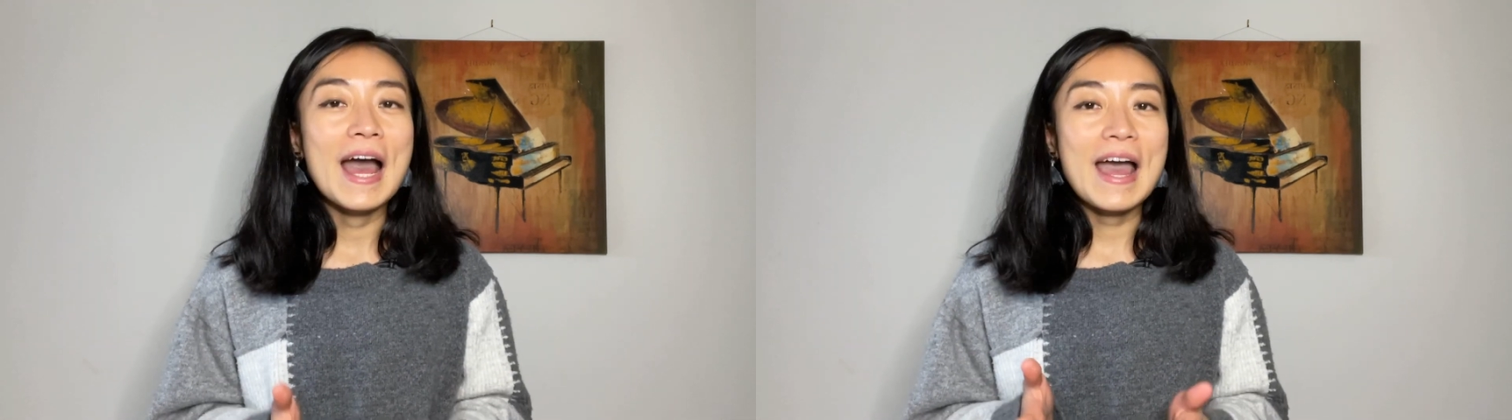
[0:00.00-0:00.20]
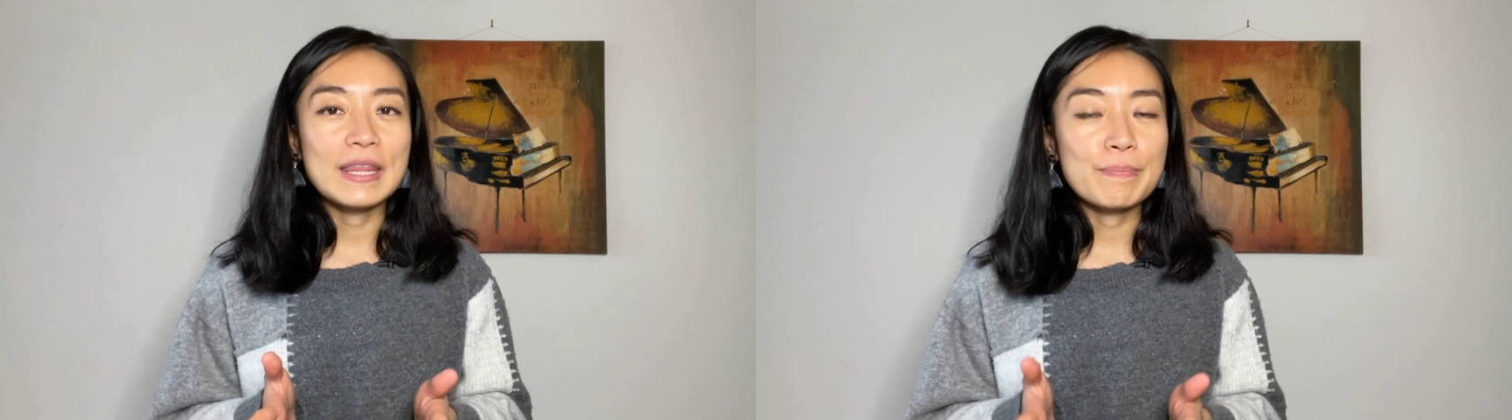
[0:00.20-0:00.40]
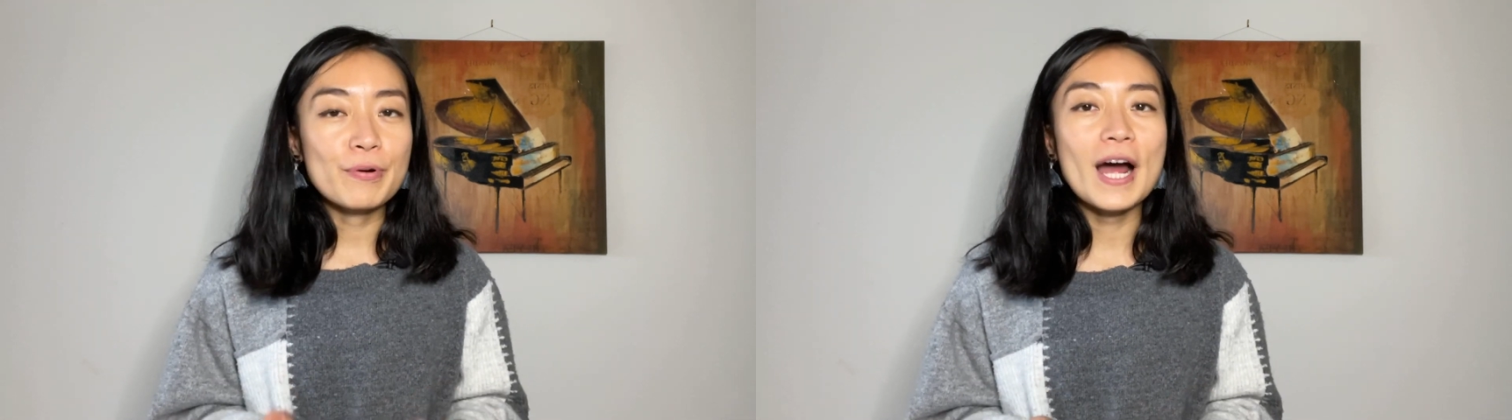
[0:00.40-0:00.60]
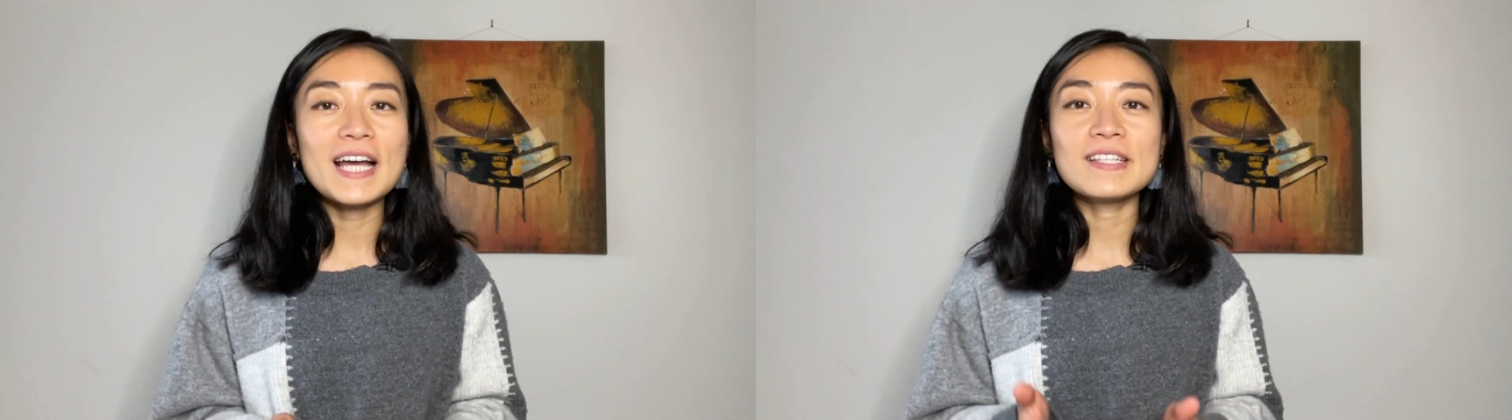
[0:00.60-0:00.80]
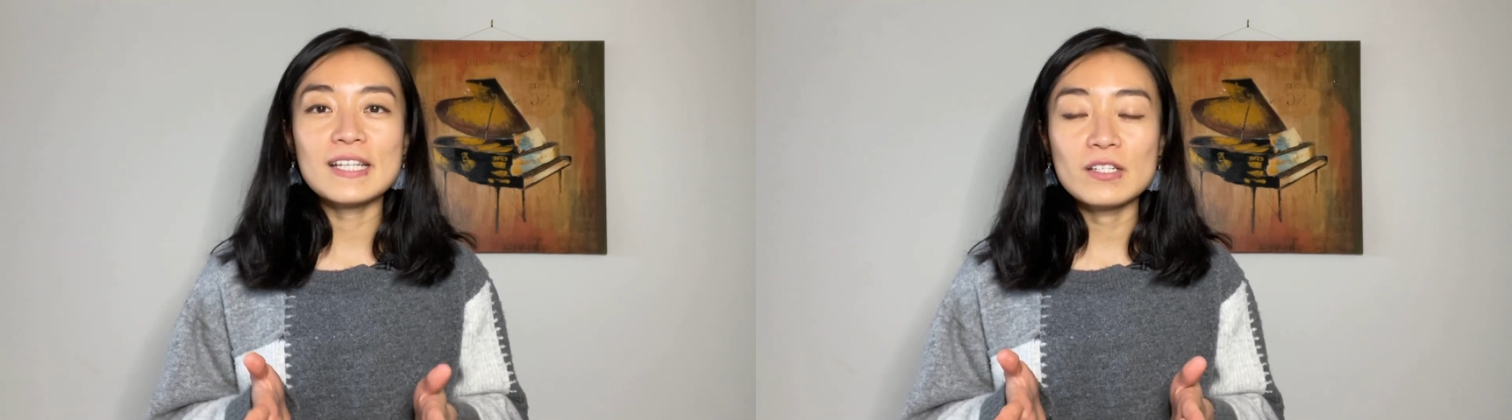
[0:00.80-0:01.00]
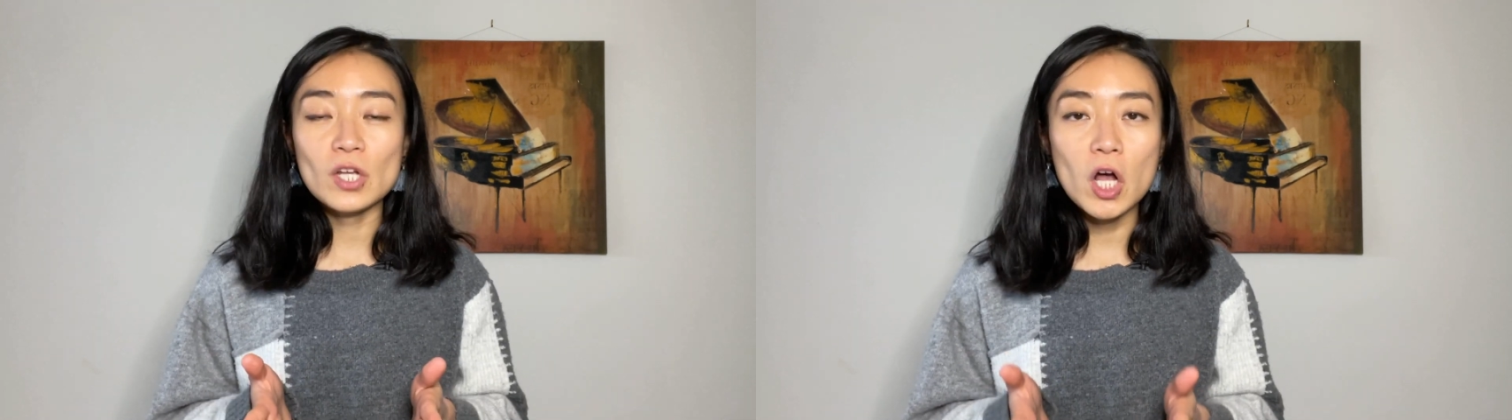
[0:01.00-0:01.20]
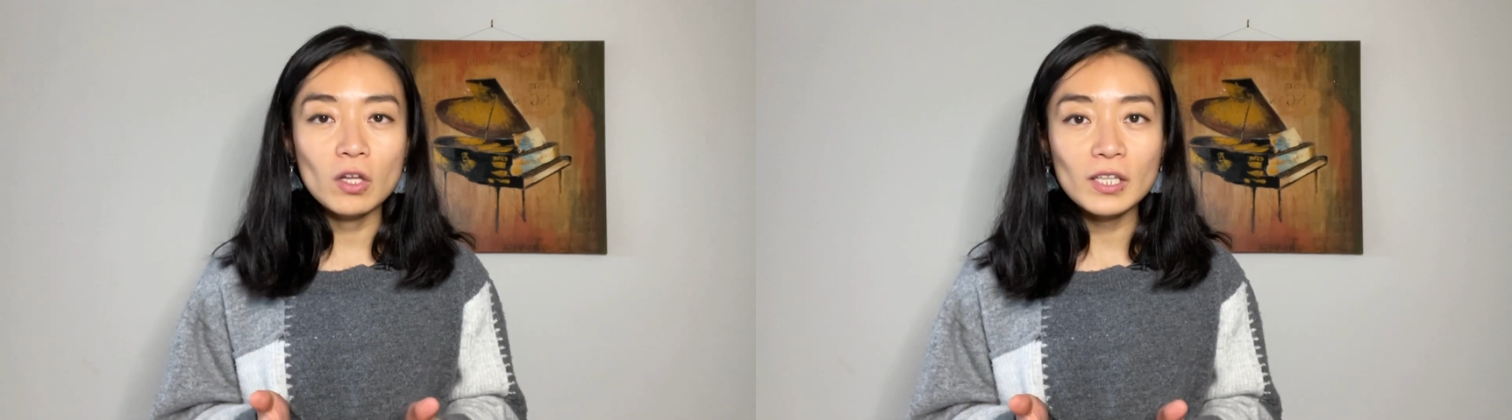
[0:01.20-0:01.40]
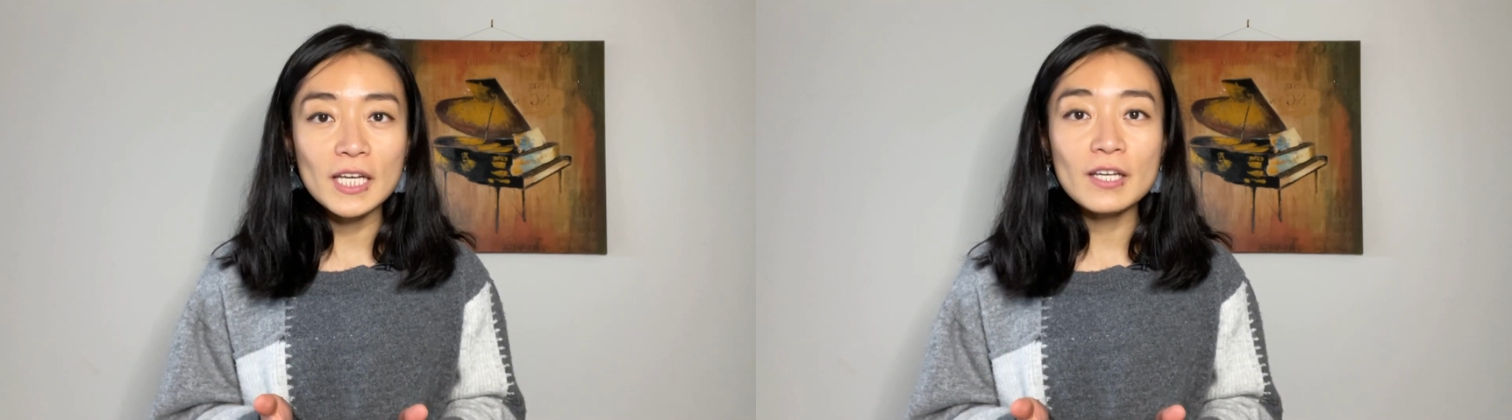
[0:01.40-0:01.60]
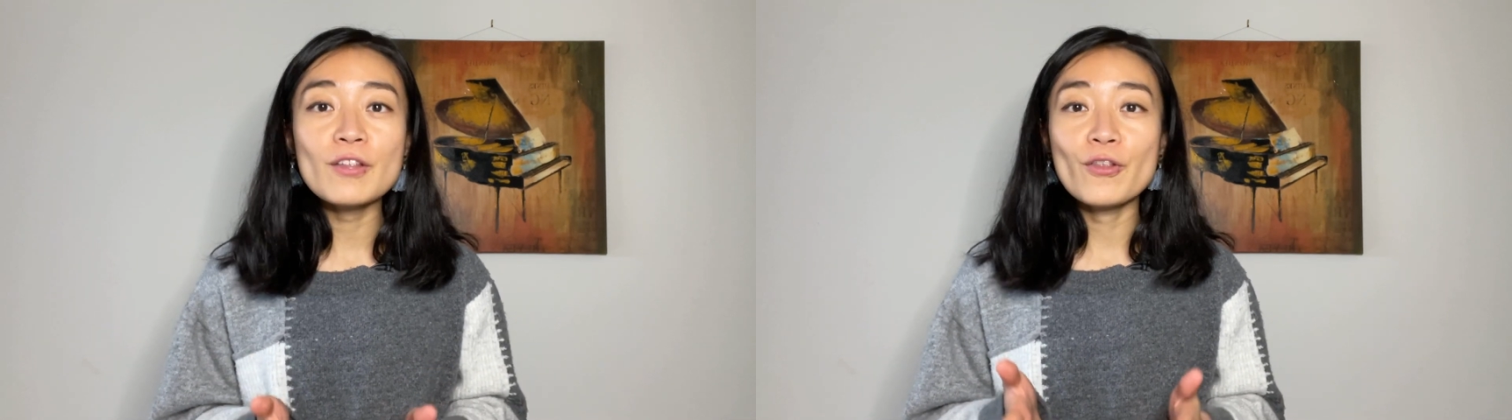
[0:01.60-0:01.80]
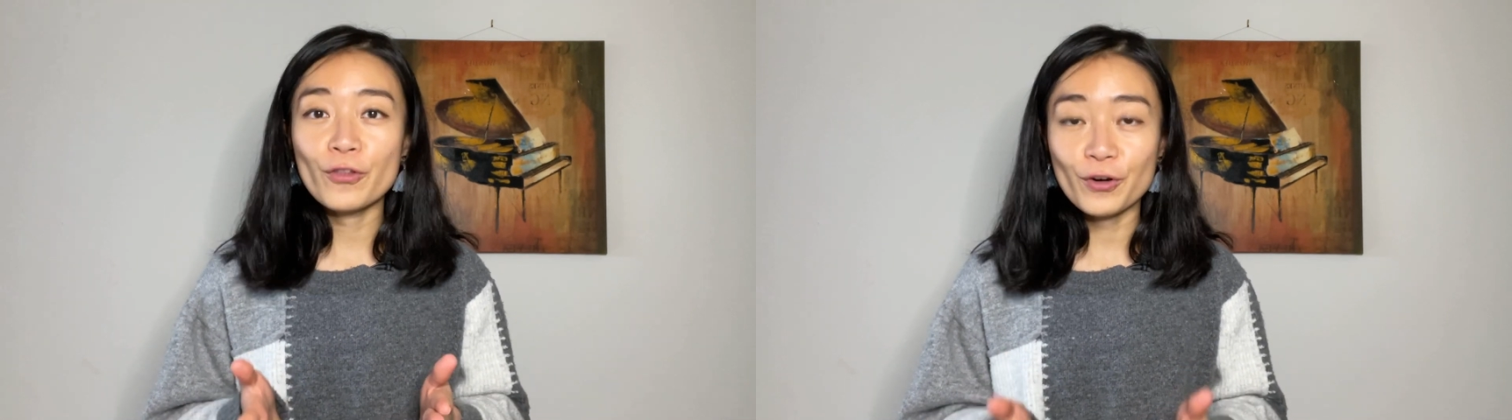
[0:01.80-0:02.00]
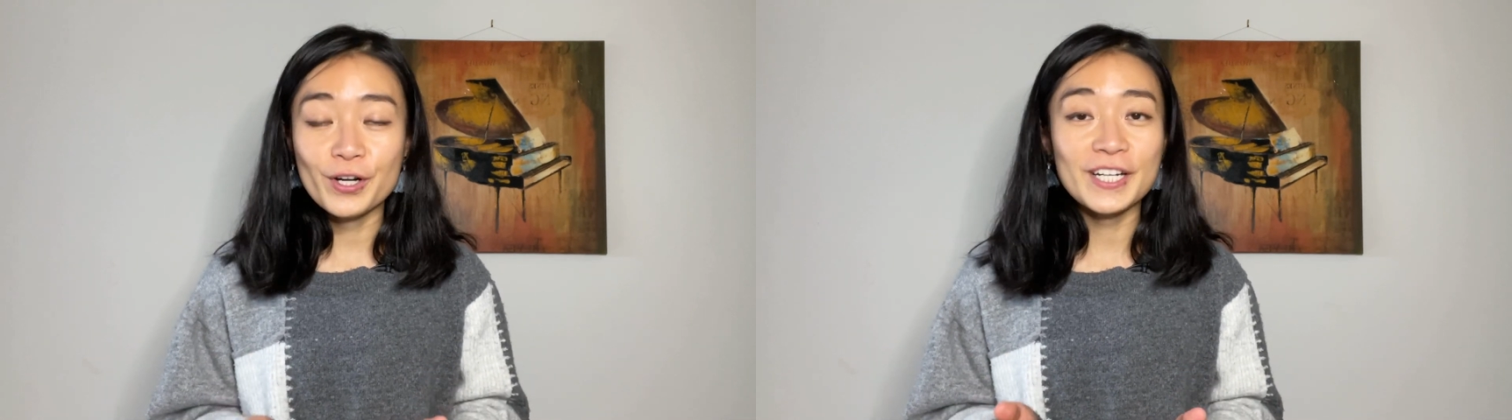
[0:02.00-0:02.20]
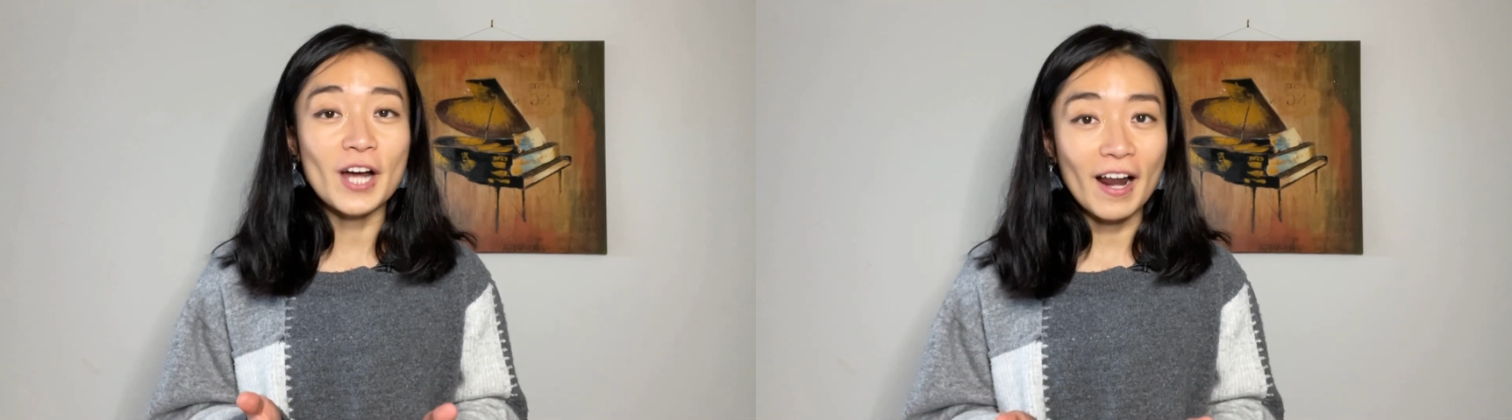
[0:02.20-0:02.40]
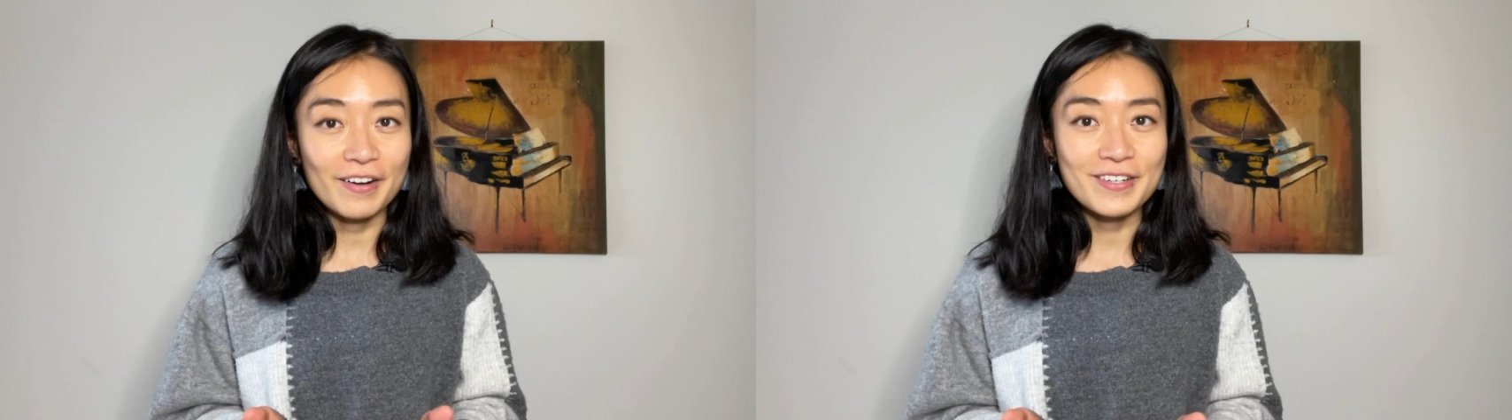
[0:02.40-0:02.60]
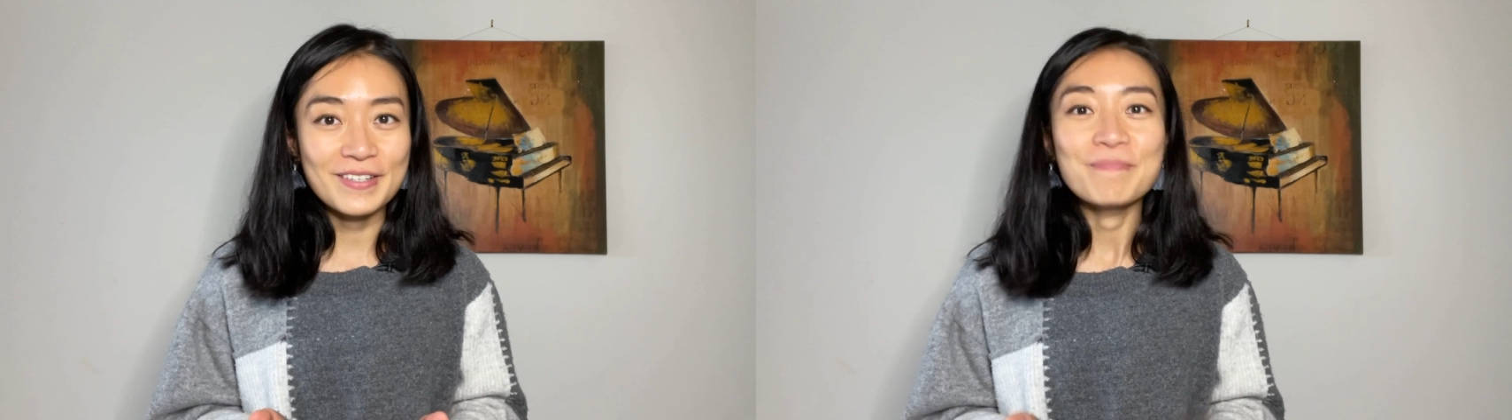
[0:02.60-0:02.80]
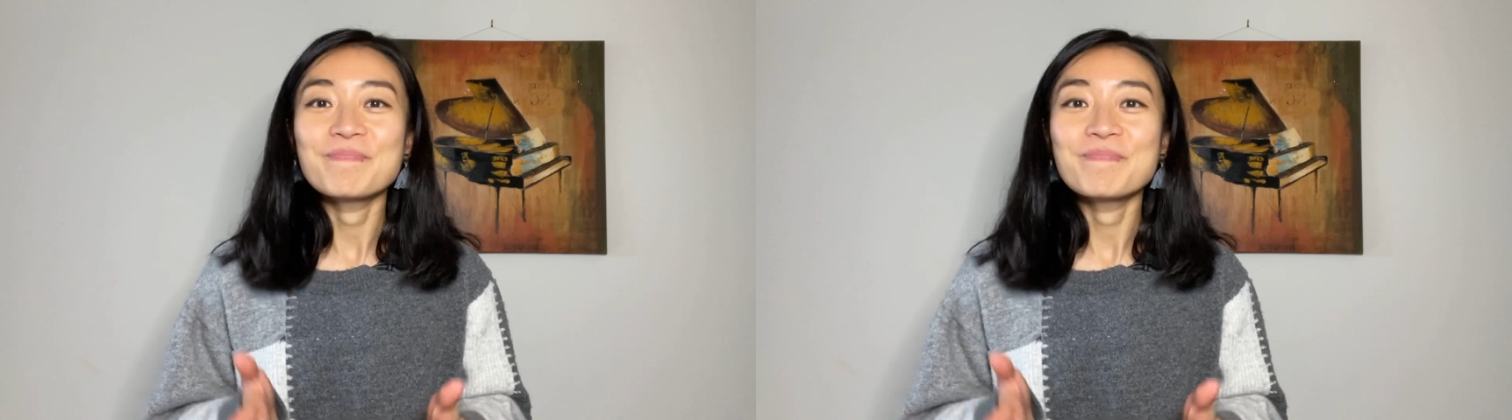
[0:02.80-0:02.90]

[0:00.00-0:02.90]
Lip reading: And the price is only $30.